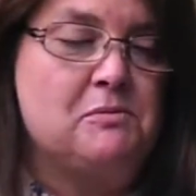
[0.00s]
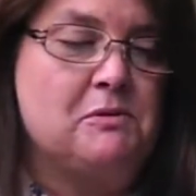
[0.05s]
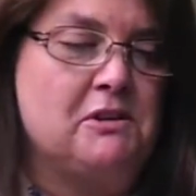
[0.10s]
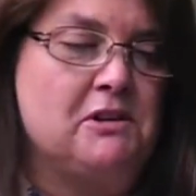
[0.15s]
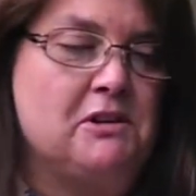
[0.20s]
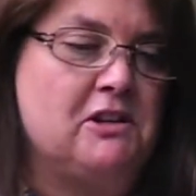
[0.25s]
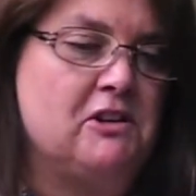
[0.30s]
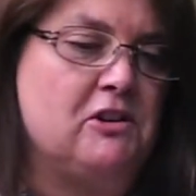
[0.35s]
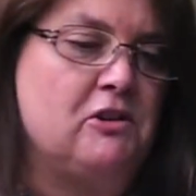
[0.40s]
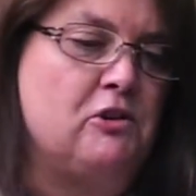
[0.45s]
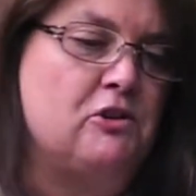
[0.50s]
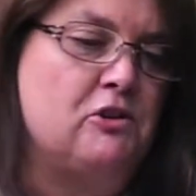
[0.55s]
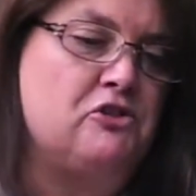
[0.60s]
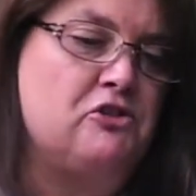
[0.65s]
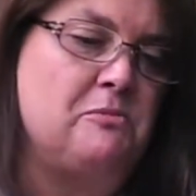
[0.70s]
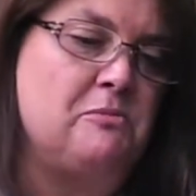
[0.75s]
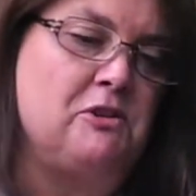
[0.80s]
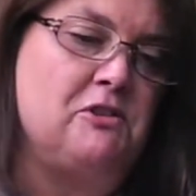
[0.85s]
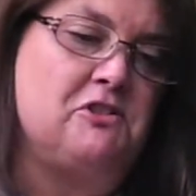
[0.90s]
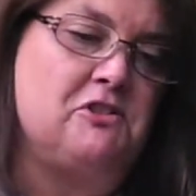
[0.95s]
where they can
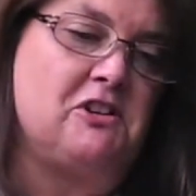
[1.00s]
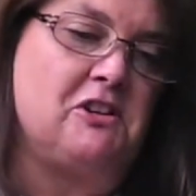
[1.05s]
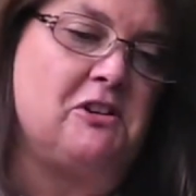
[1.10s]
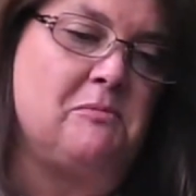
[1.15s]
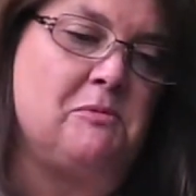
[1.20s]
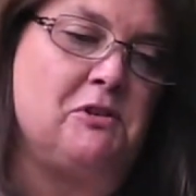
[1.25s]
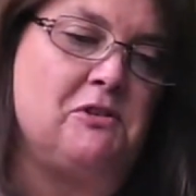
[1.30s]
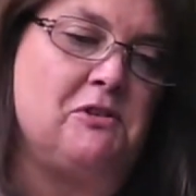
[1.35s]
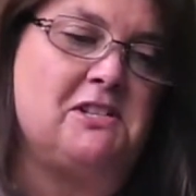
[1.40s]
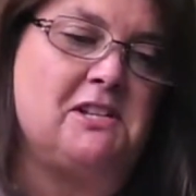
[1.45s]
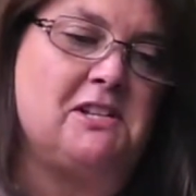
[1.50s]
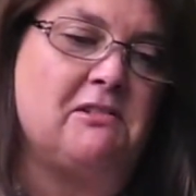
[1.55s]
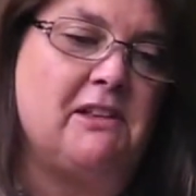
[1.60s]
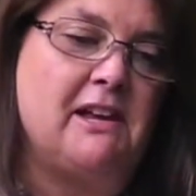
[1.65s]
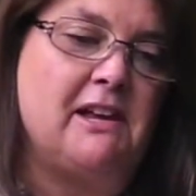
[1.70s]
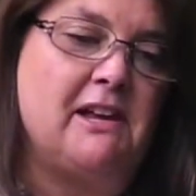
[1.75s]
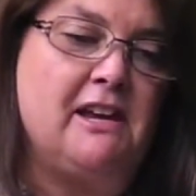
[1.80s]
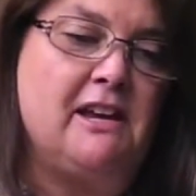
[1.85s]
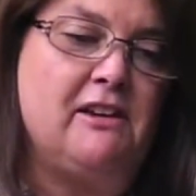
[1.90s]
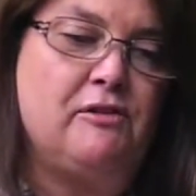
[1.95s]
contribute to community
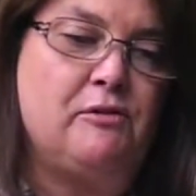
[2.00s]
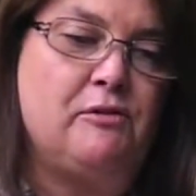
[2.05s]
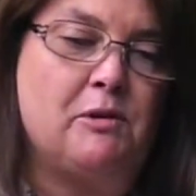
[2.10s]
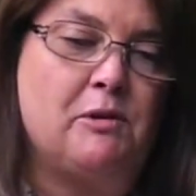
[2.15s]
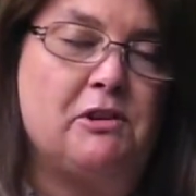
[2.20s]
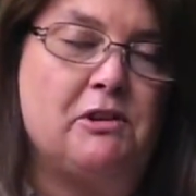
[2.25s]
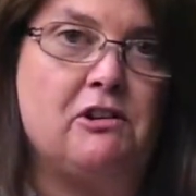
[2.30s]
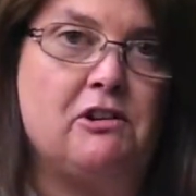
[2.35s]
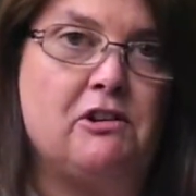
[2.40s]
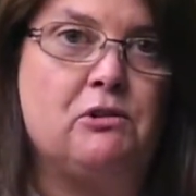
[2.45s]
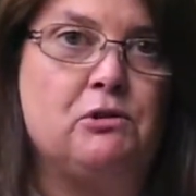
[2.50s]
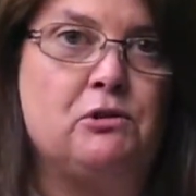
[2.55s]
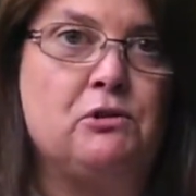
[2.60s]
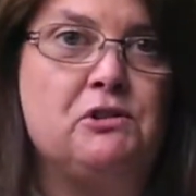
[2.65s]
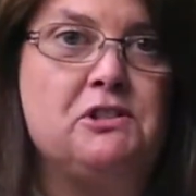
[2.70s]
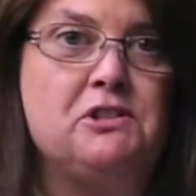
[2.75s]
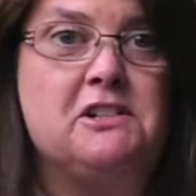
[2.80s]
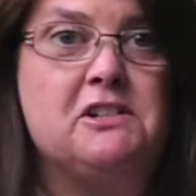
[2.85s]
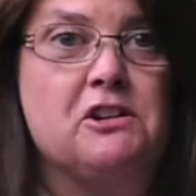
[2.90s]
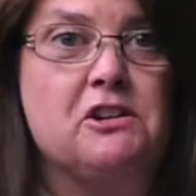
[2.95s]
life, where they're
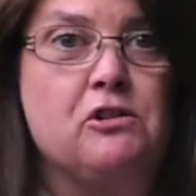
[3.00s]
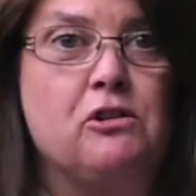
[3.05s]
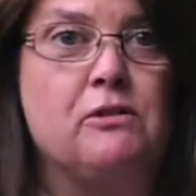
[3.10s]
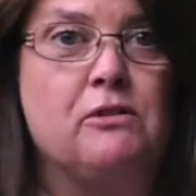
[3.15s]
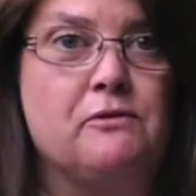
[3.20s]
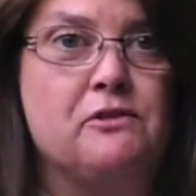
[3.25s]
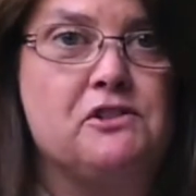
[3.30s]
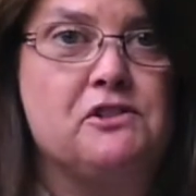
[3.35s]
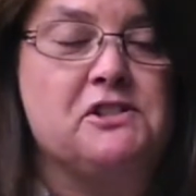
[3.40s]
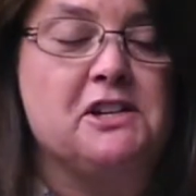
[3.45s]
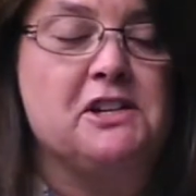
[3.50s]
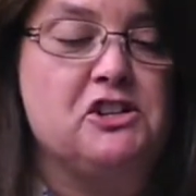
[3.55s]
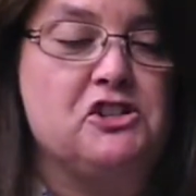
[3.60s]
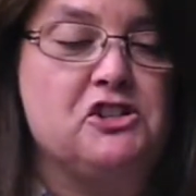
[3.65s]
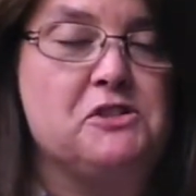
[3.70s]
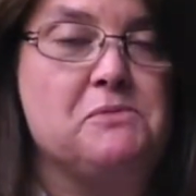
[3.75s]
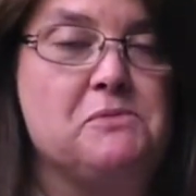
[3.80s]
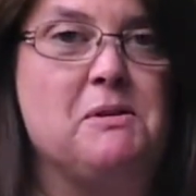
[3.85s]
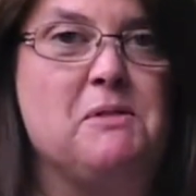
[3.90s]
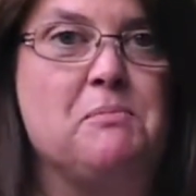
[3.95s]
included in
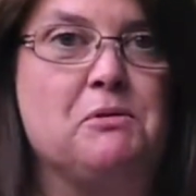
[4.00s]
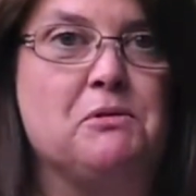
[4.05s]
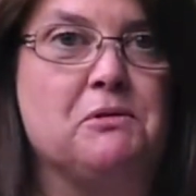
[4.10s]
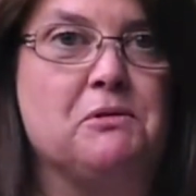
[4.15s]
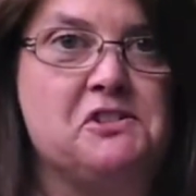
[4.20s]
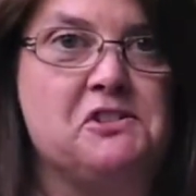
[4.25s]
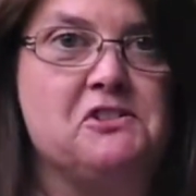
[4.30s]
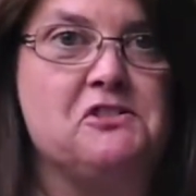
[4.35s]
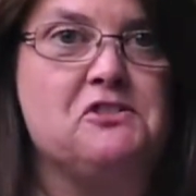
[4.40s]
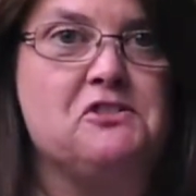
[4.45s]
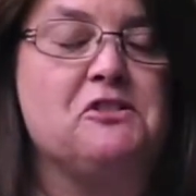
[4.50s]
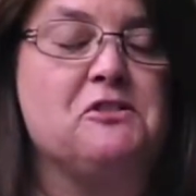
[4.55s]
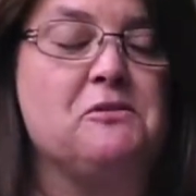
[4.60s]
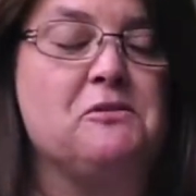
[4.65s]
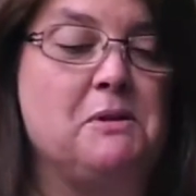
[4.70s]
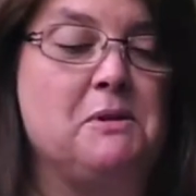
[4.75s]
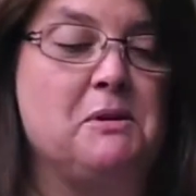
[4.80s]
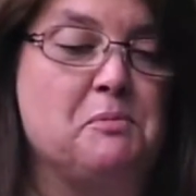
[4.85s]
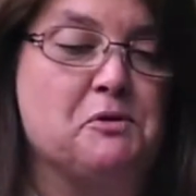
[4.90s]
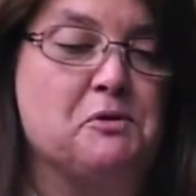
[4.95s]
conversations, people listen to
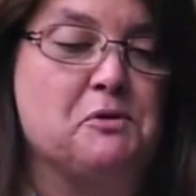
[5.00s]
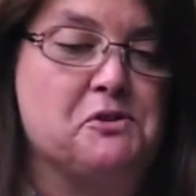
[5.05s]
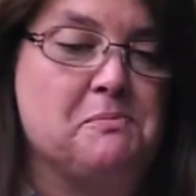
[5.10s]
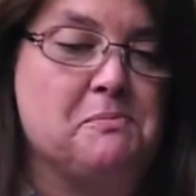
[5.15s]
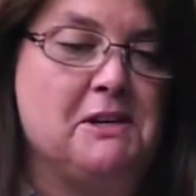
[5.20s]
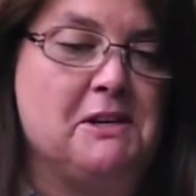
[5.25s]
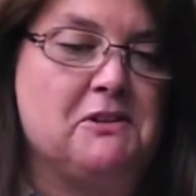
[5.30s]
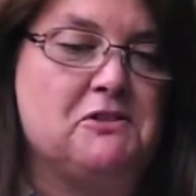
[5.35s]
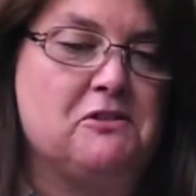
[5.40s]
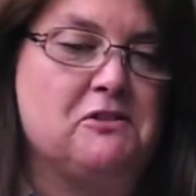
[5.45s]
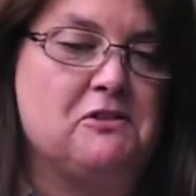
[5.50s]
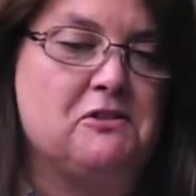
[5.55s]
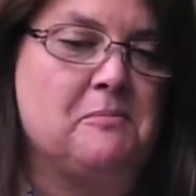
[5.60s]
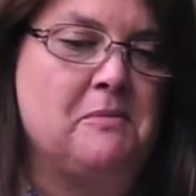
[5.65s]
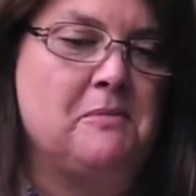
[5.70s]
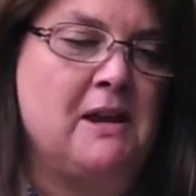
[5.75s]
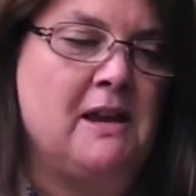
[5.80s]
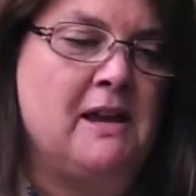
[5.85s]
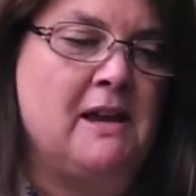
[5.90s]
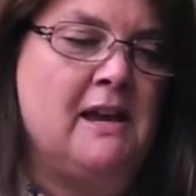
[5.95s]
them, people speak to them,